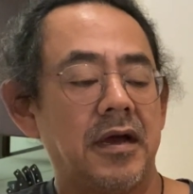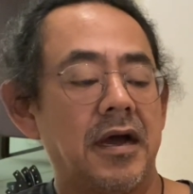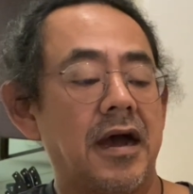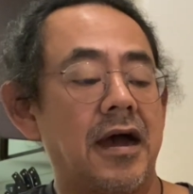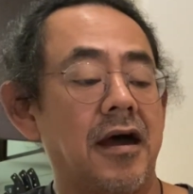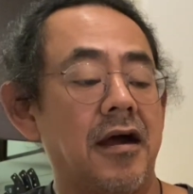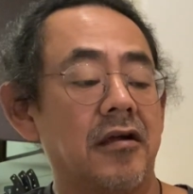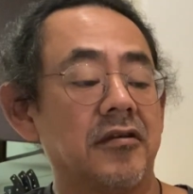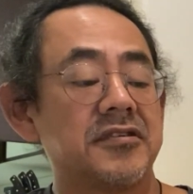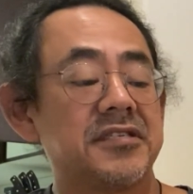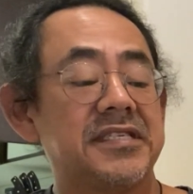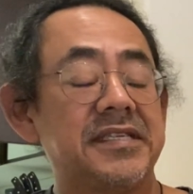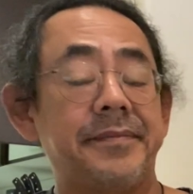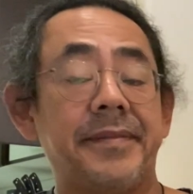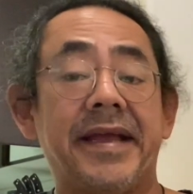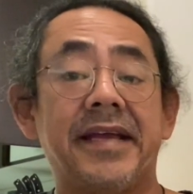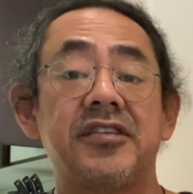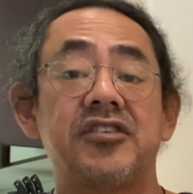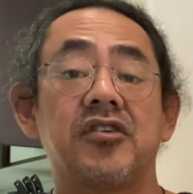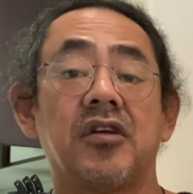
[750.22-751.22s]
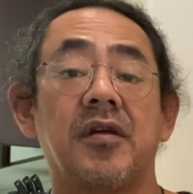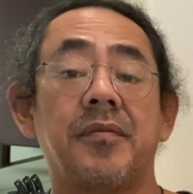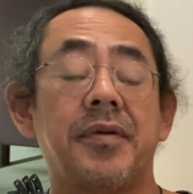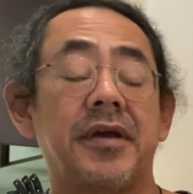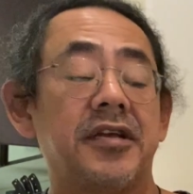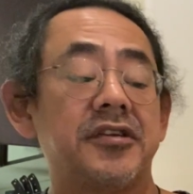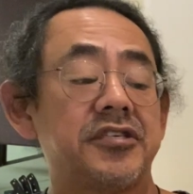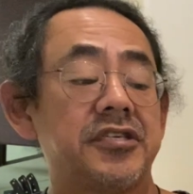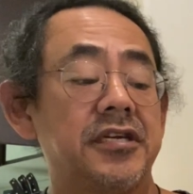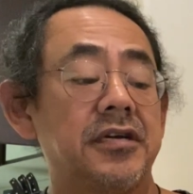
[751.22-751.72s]
Our C major
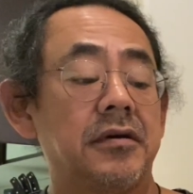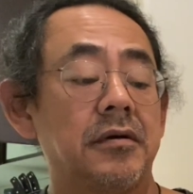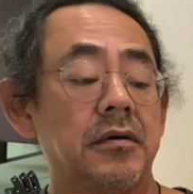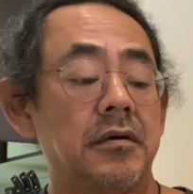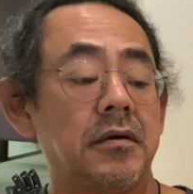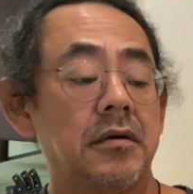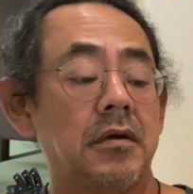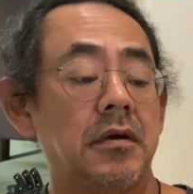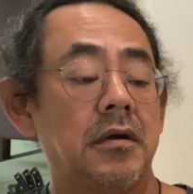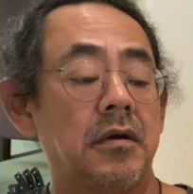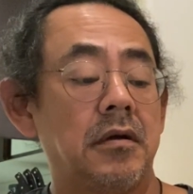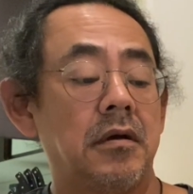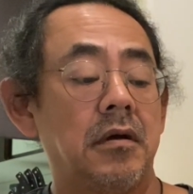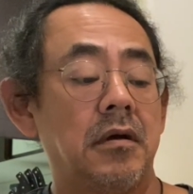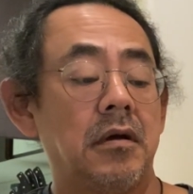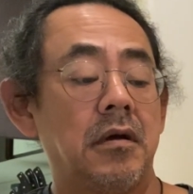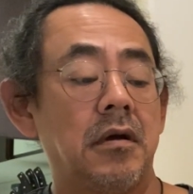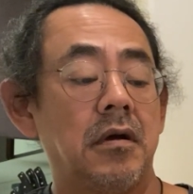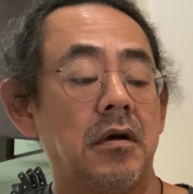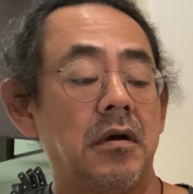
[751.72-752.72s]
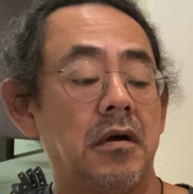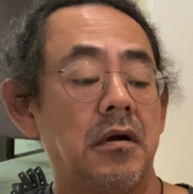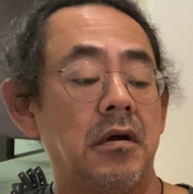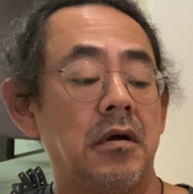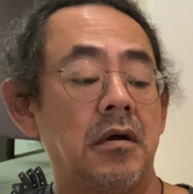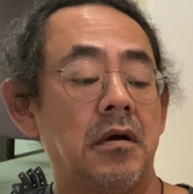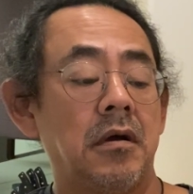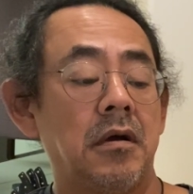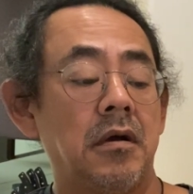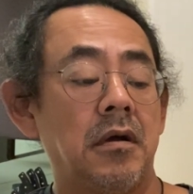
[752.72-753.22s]
arpeggio.
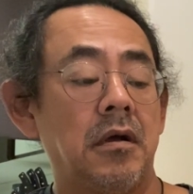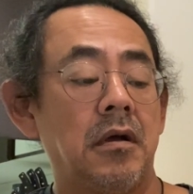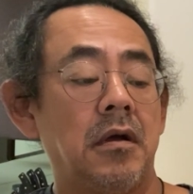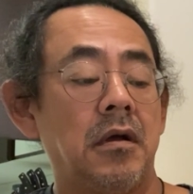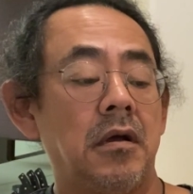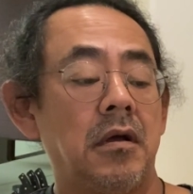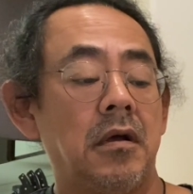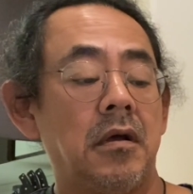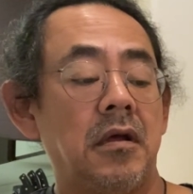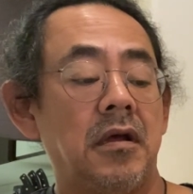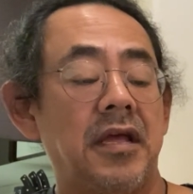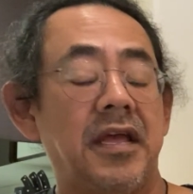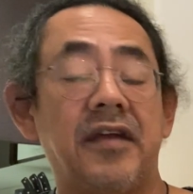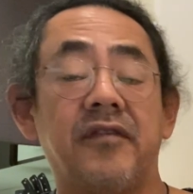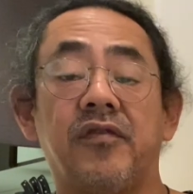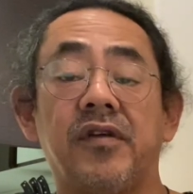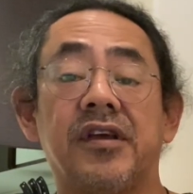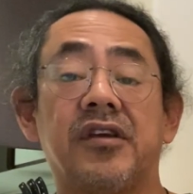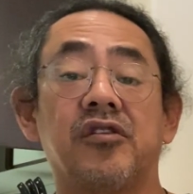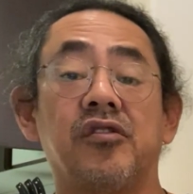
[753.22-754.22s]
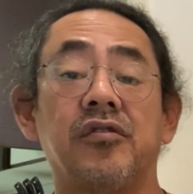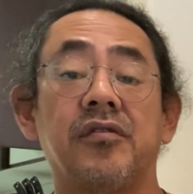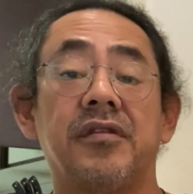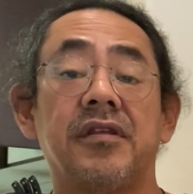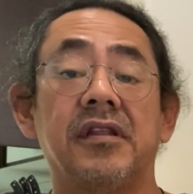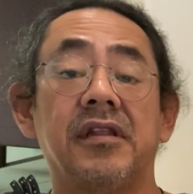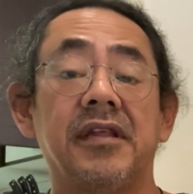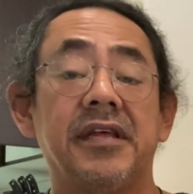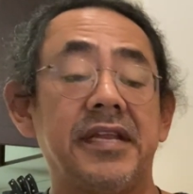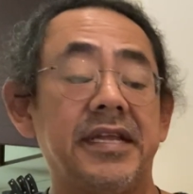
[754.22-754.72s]
If we include the
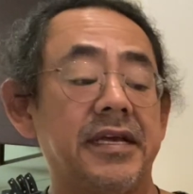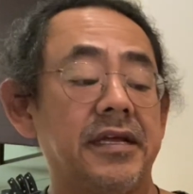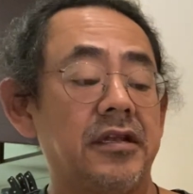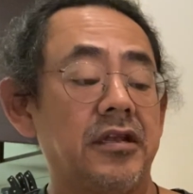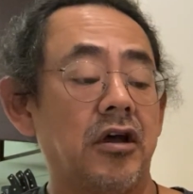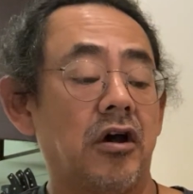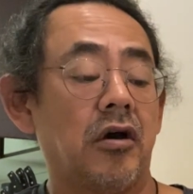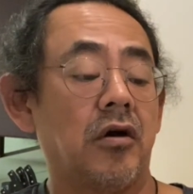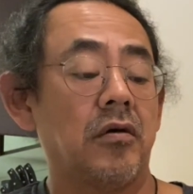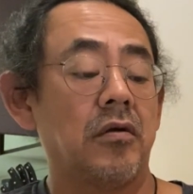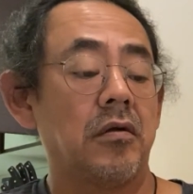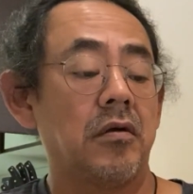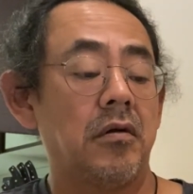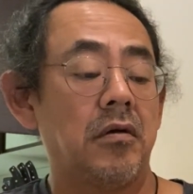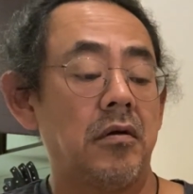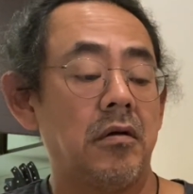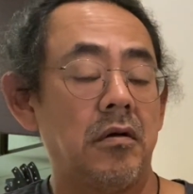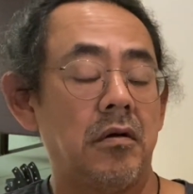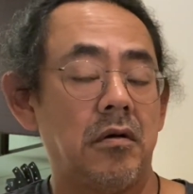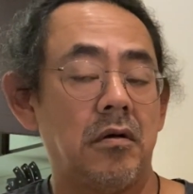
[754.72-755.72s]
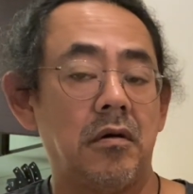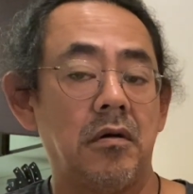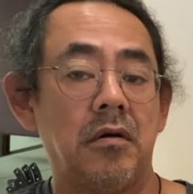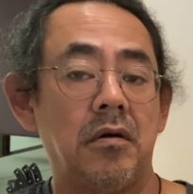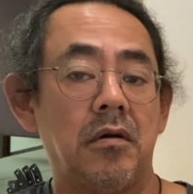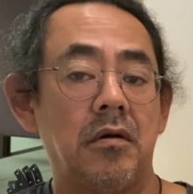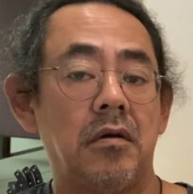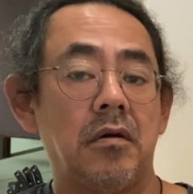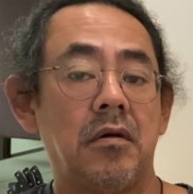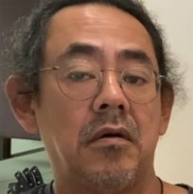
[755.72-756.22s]
Lydian note,
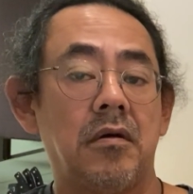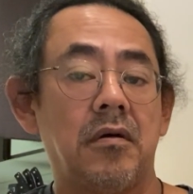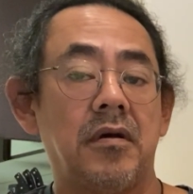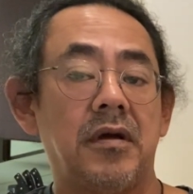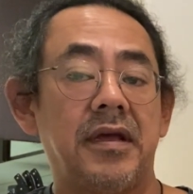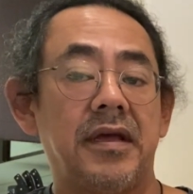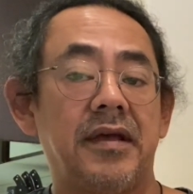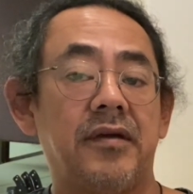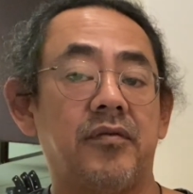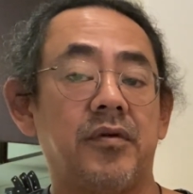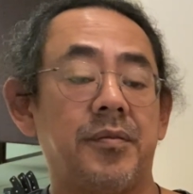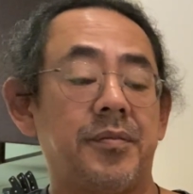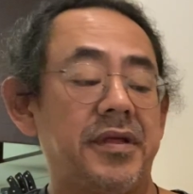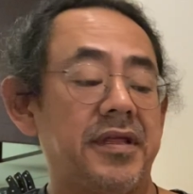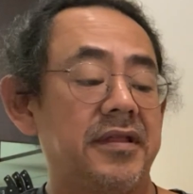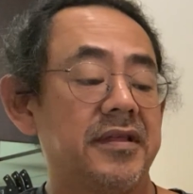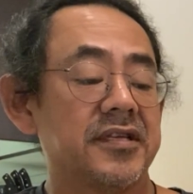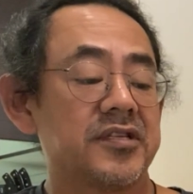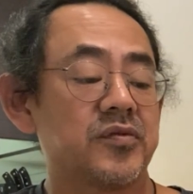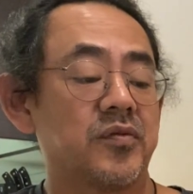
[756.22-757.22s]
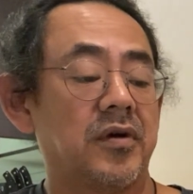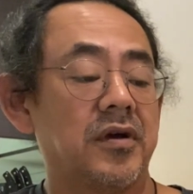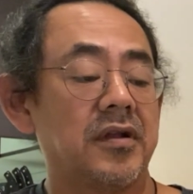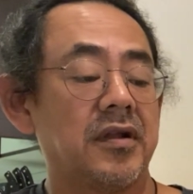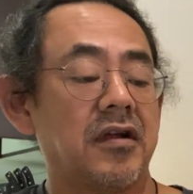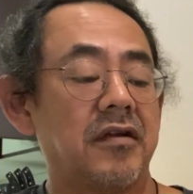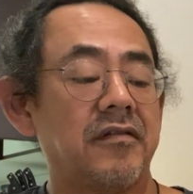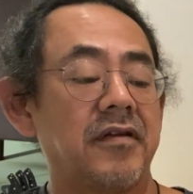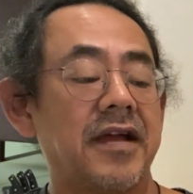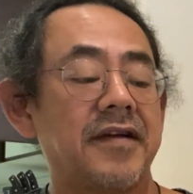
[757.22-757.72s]
it would be this one,
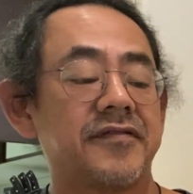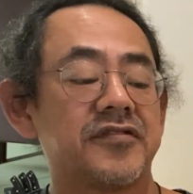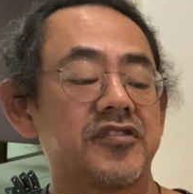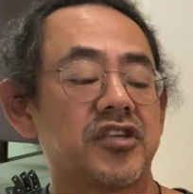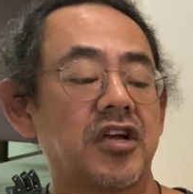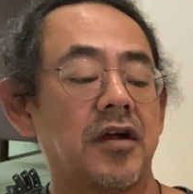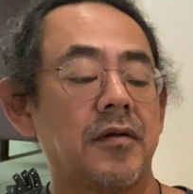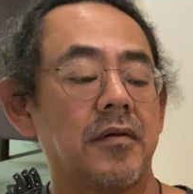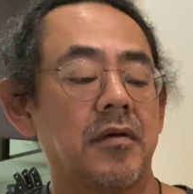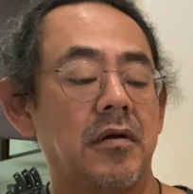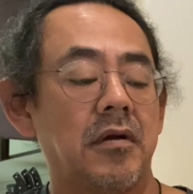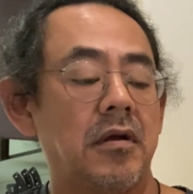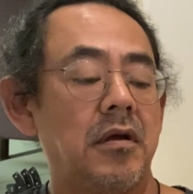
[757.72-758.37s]
our F sharp.